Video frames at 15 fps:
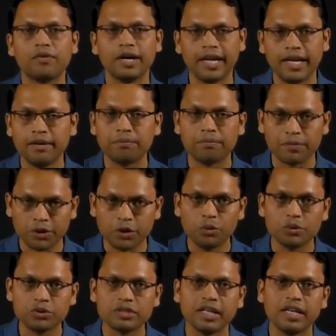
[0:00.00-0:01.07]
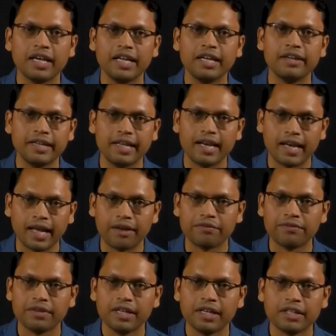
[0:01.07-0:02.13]
in use in real
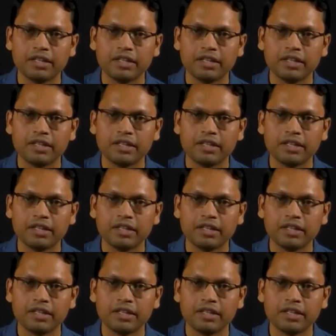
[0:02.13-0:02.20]
life.